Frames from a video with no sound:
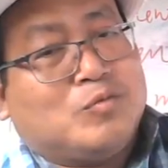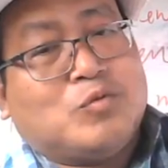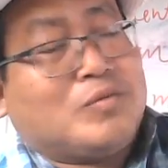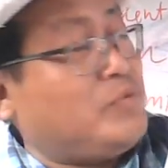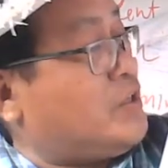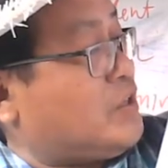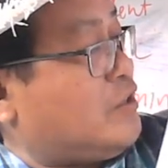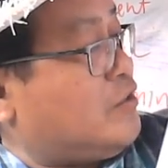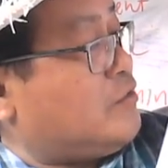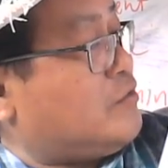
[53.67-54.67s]
what we
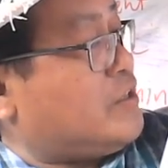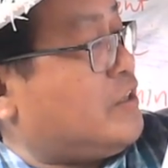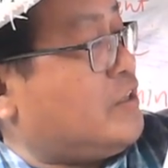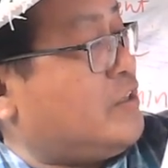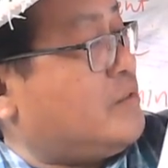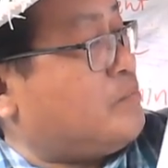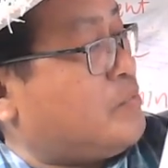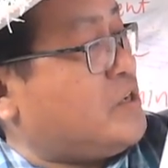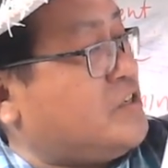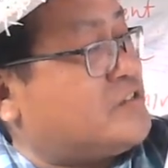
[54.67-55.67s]
call the
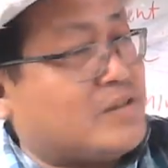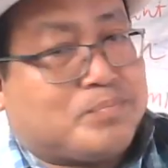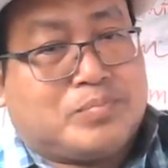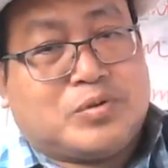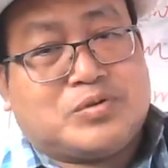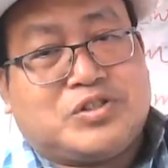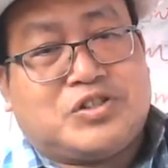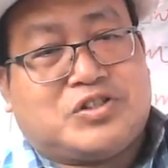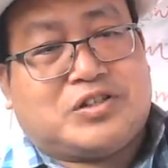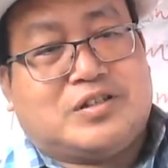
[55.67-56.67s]

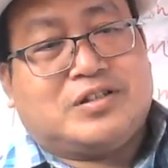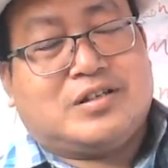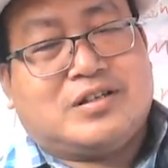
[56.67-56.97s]
presupposition.